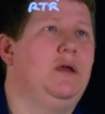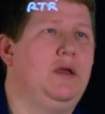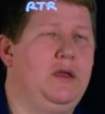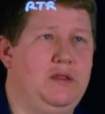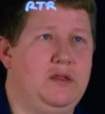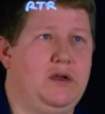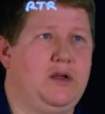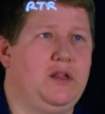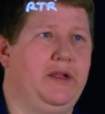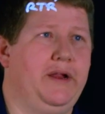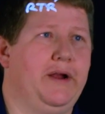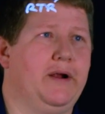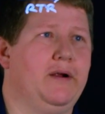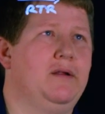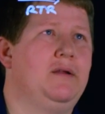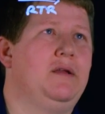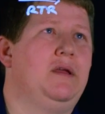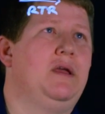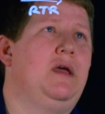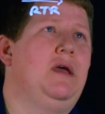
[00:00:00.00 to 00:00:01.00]
in the
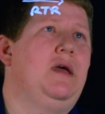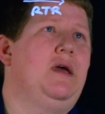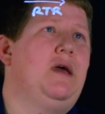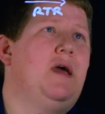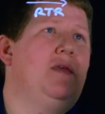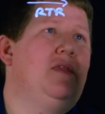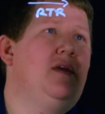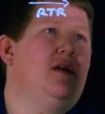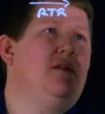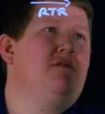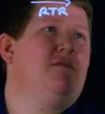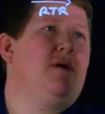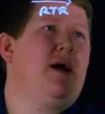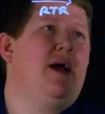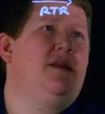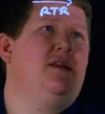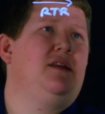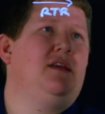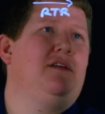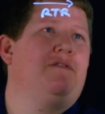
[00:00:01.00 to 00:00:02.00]
clear. And then
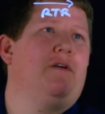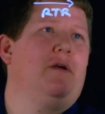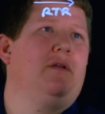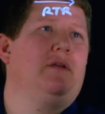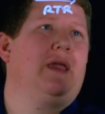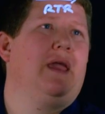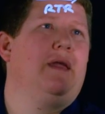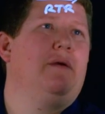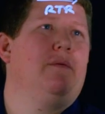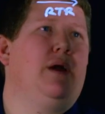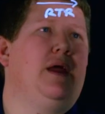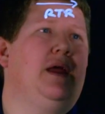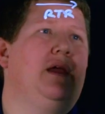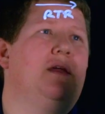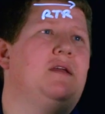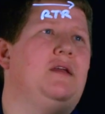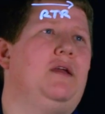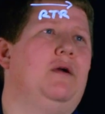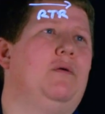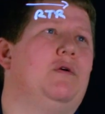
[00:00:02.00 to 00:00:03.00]
by default
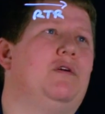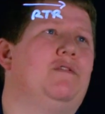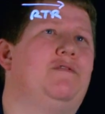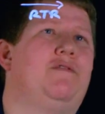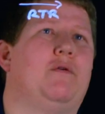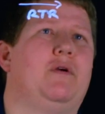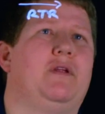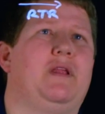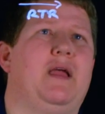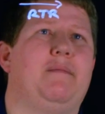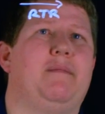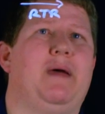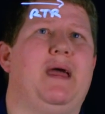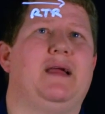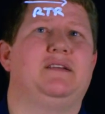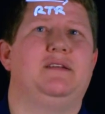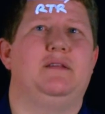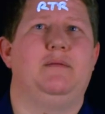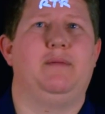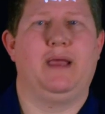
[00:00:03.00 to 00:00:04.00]
gateway, it will forward that
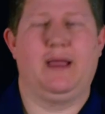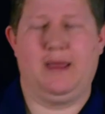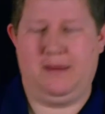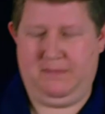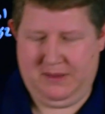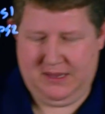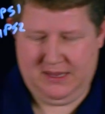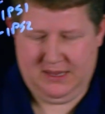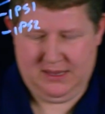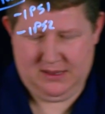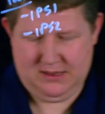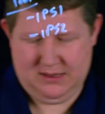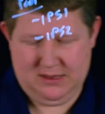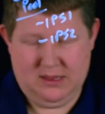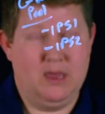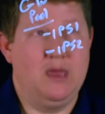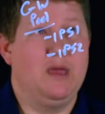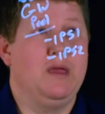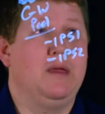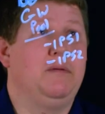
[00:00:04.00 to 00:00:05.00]
back to the big I P.
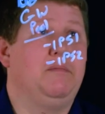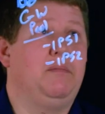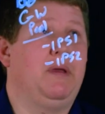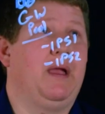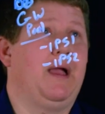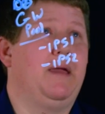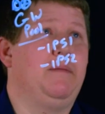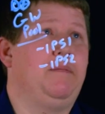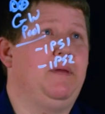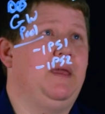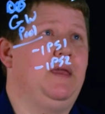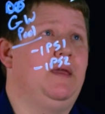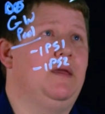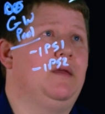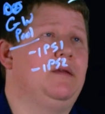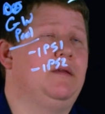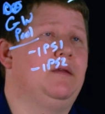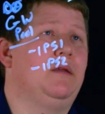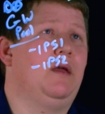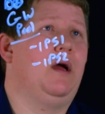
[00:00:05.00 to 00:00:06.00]
big I P
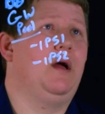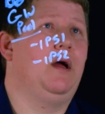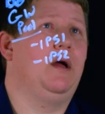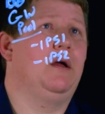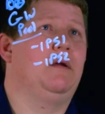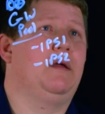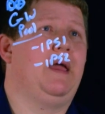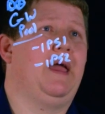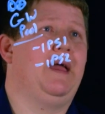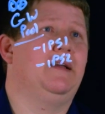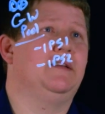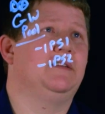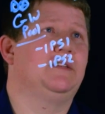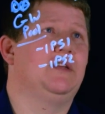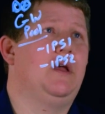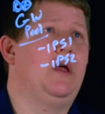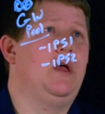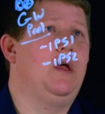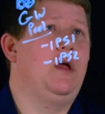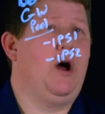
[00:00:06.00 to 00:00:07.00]
uh, has
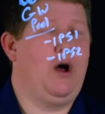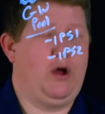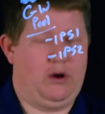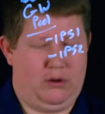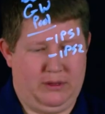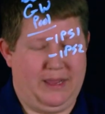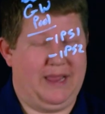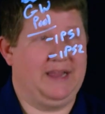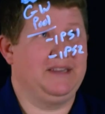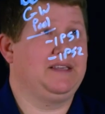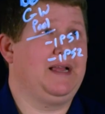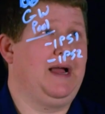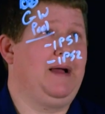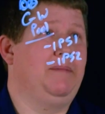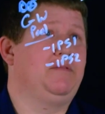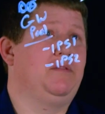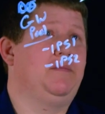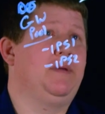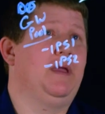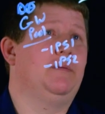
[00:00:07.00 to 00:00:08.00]
auto last
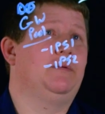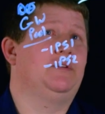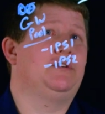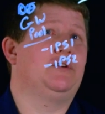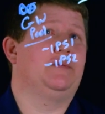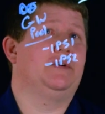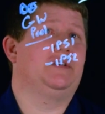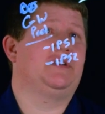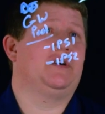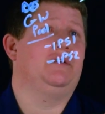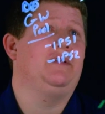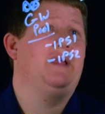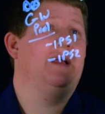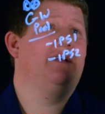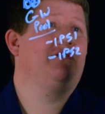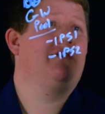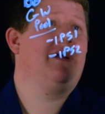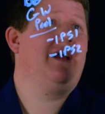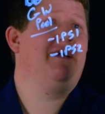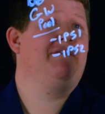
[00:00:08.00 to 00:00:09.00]
hop to be able to return
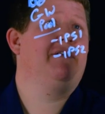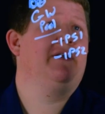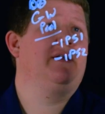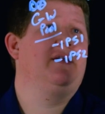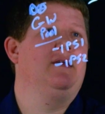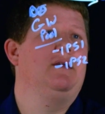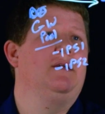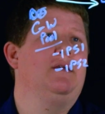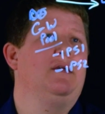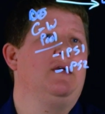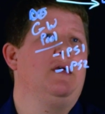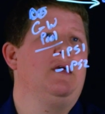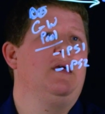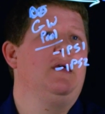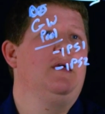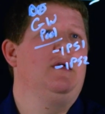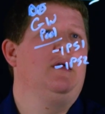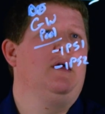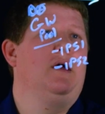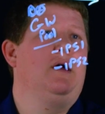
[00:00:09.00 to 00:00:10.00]
that traffic.
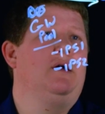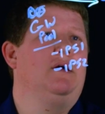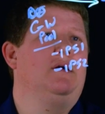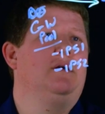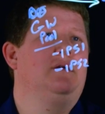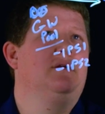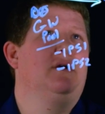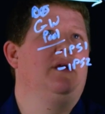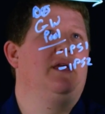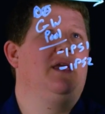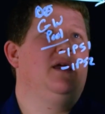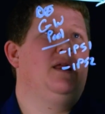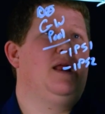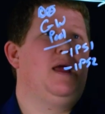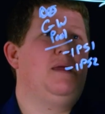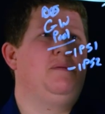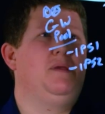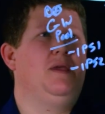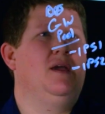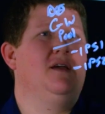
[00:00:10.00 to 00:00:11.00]
Uh, again,
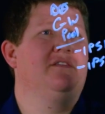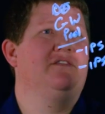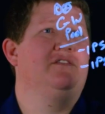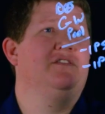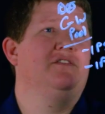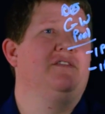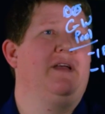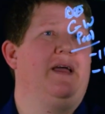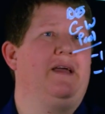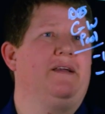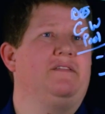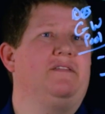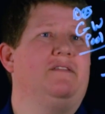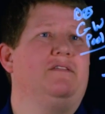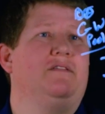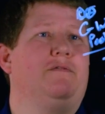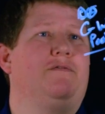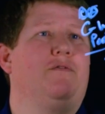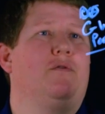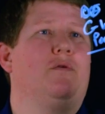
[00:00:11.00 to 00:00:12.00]
I P S just acts
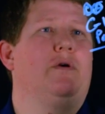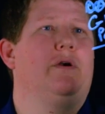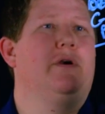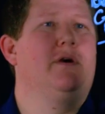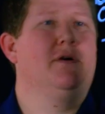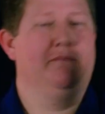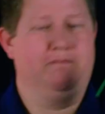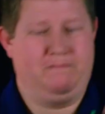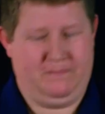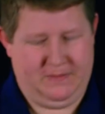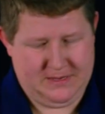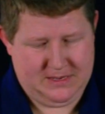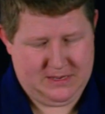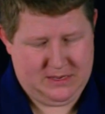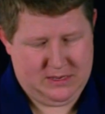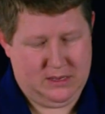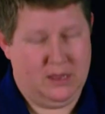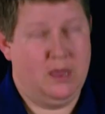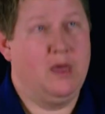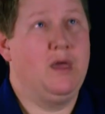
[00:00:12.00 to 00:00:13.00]
as a forwarder,
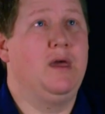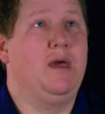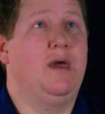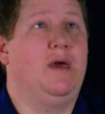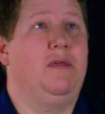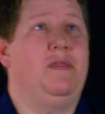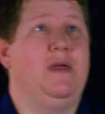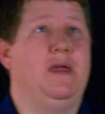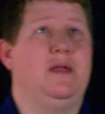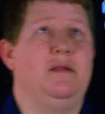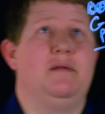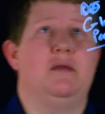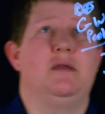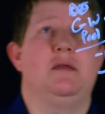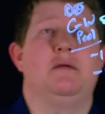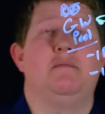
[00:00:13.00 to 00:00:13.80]
and then